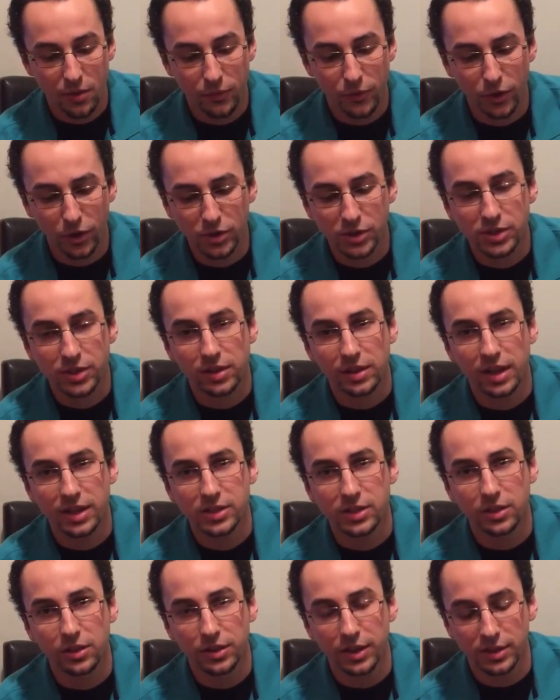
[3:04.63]
First,
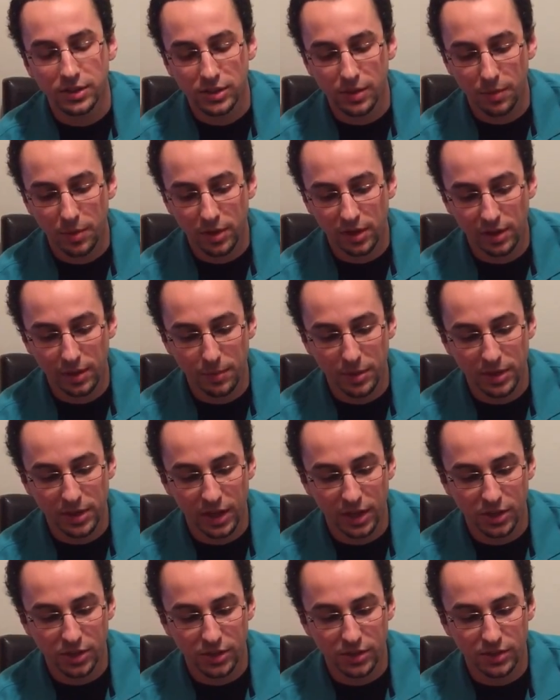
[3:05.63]
let's look at some of the
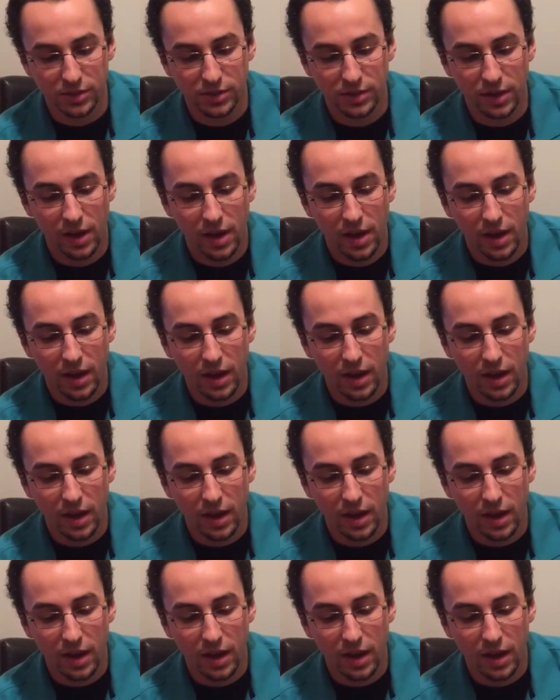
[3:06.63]
limitations.